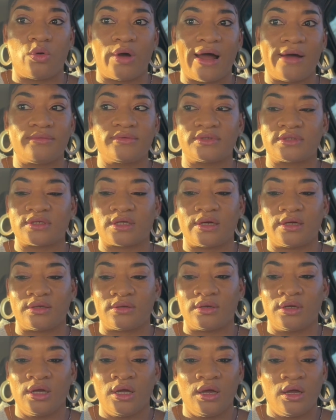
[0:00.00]
I was uh,
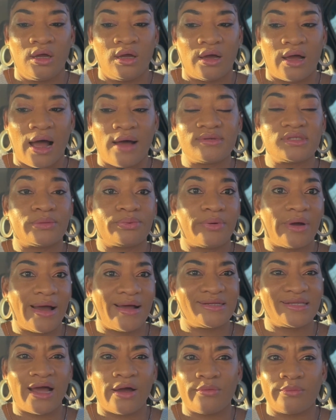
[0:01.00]
I was
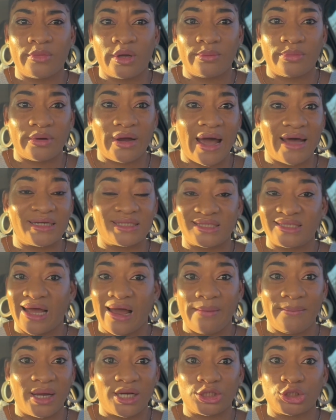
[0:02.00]
surprised. I remember how to tie
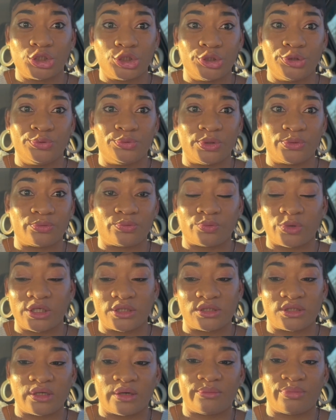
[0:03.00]
my shoe at, at
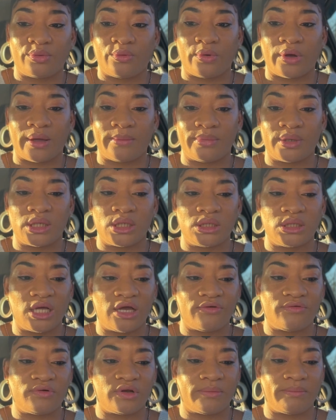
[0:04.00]
some point. But it
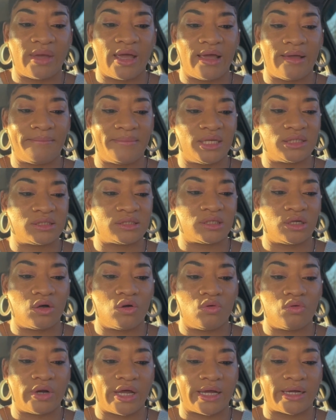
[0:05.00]
definitely made me
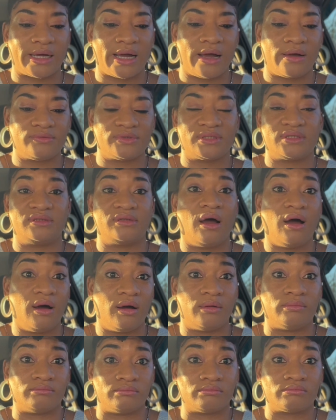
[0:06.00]
slow, like I was
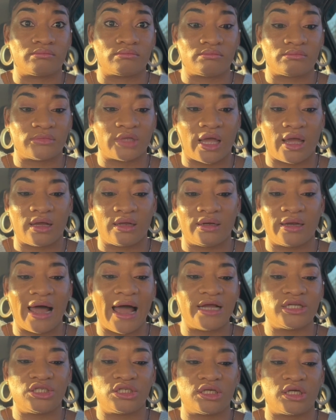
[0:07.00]
dumb. Like
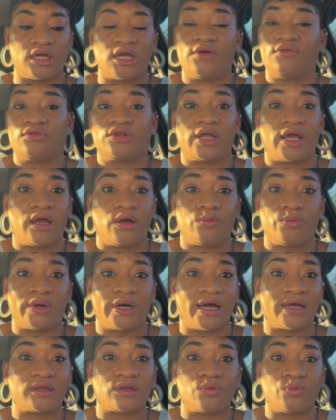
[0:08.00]
logic, everything went
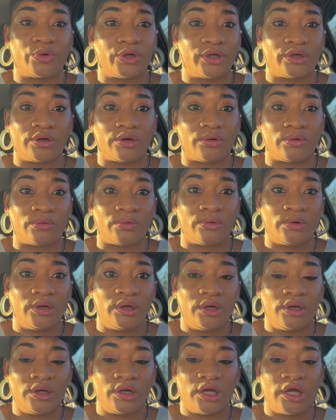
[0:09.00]
out the window.
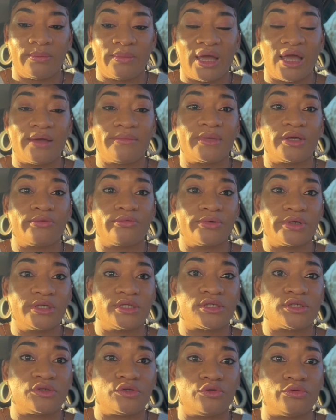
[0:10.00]
It made me really
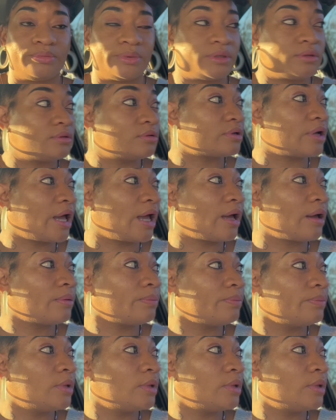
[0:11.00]
stupid, okay?